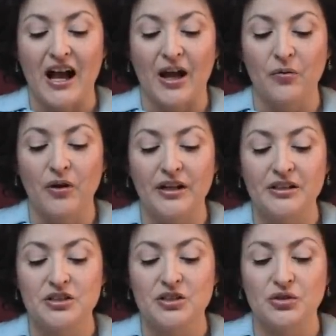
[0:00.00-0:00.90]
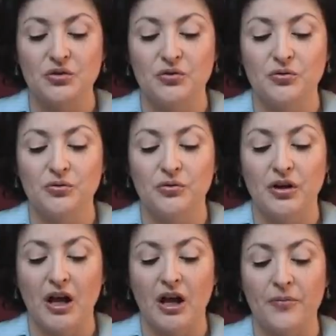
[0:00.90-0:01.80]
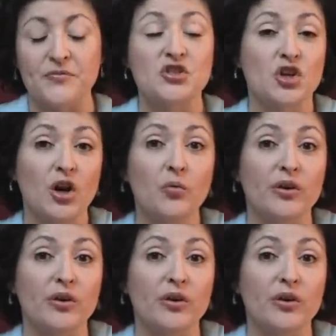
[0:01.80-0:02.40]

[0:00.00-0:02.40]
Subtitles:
I wanted to start